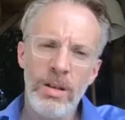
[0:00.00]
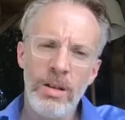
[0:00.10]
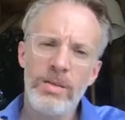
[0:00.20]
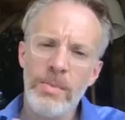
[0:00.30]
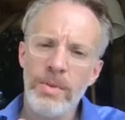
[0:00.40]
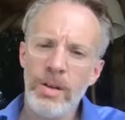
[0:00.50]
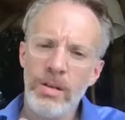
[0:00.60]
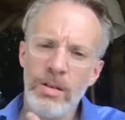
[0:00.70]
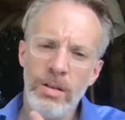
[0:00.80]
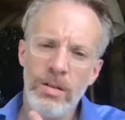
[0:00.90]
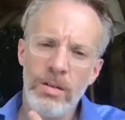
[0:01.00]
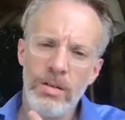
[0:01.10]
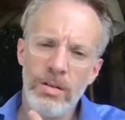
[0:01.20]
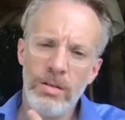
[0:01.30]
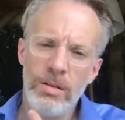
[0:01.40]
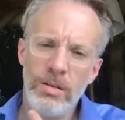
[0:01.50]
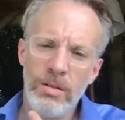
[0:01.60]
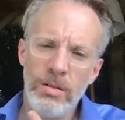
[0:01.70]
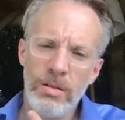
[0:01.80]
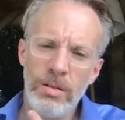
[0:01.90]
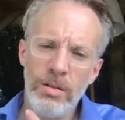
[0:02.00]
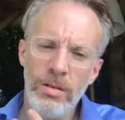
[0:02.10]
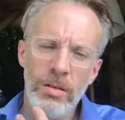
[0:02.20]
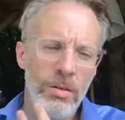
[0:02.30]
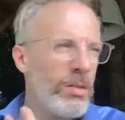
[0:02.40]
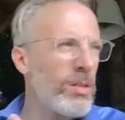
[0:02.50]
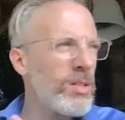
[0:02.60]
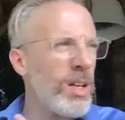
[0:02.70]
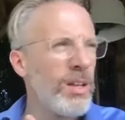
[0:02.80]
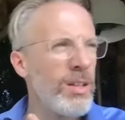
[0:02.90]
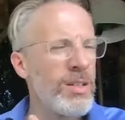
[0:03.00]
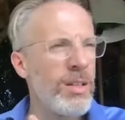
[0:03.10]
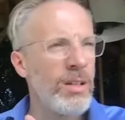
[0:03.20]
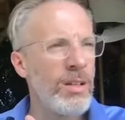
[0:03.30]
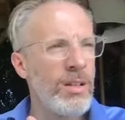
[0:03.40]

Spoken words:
something that you understand as a